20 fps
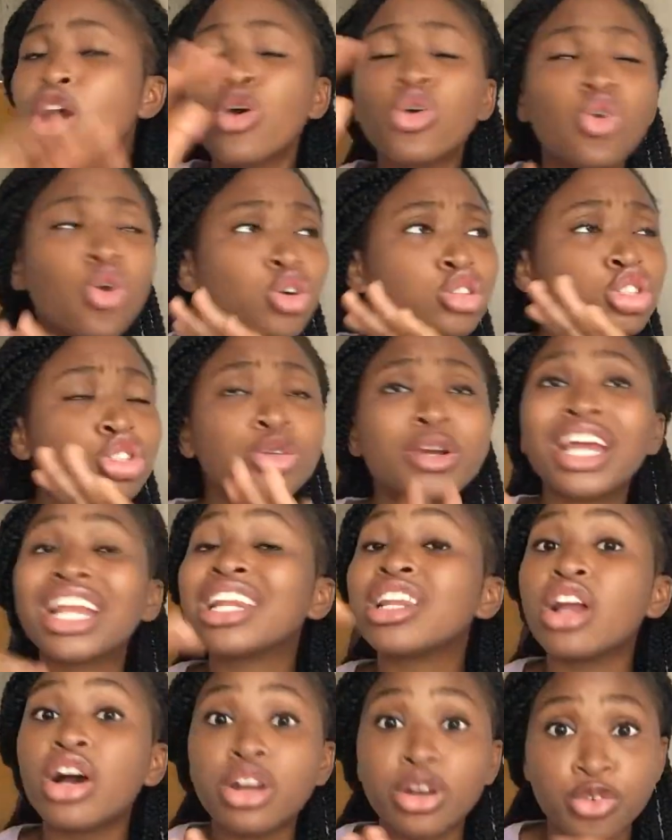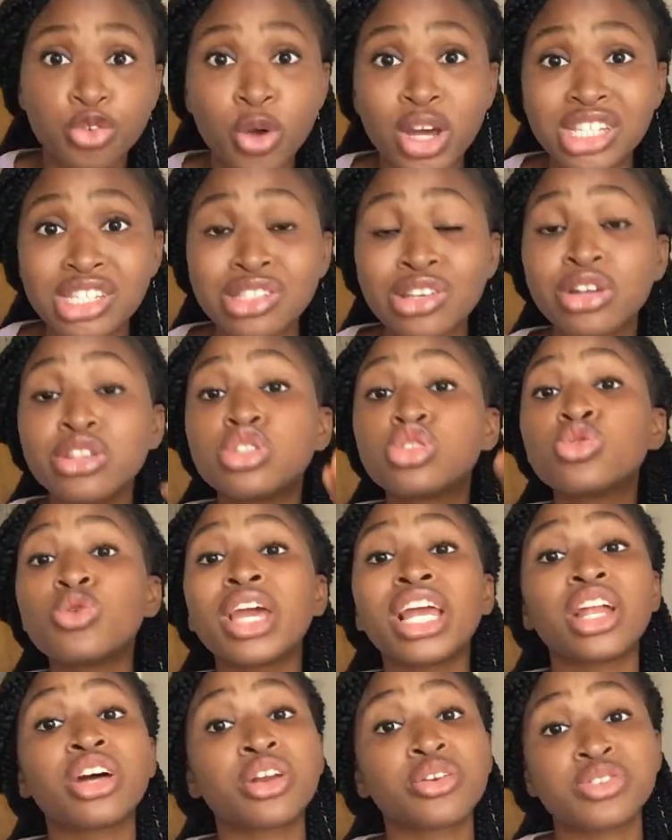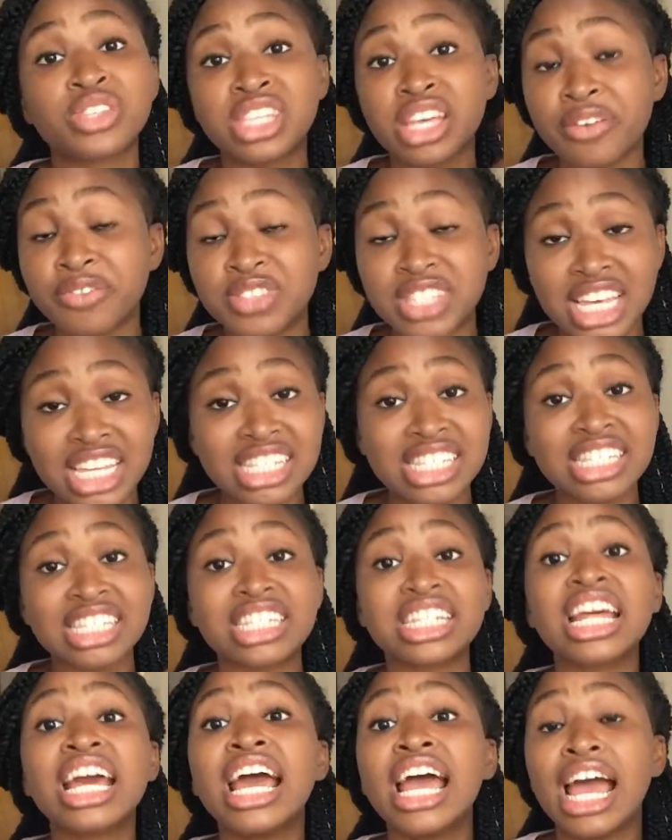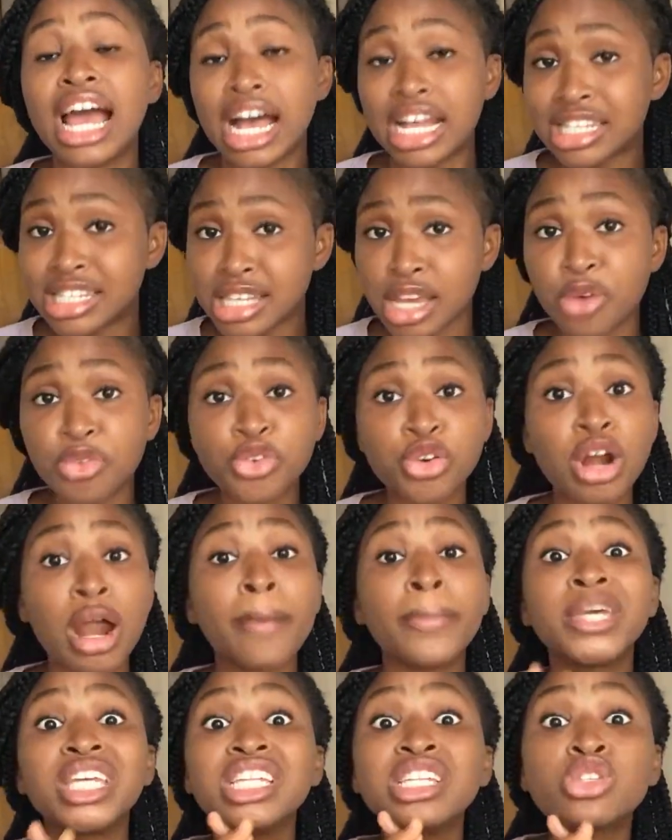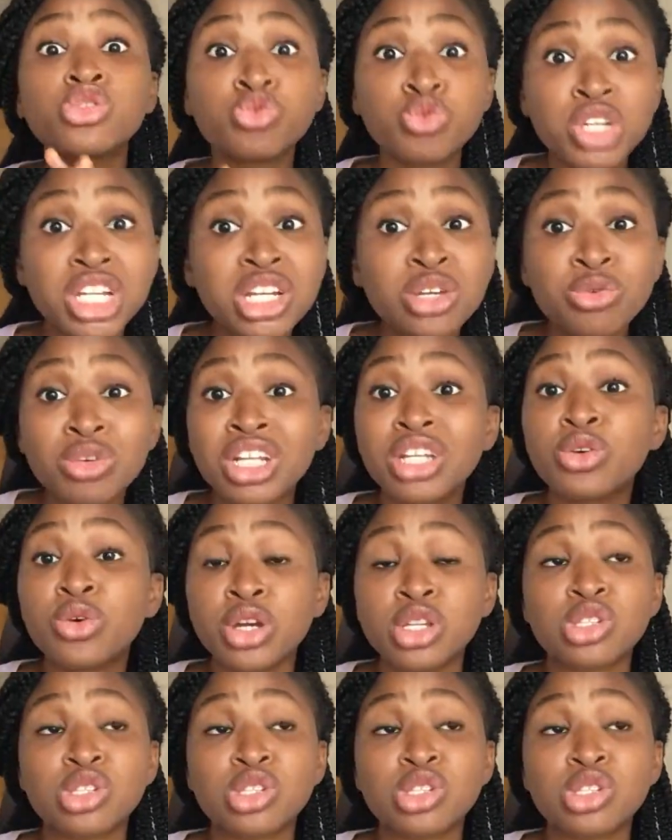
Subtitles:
go through a lot of questions, do a lot of self-testing and self-cramming is really going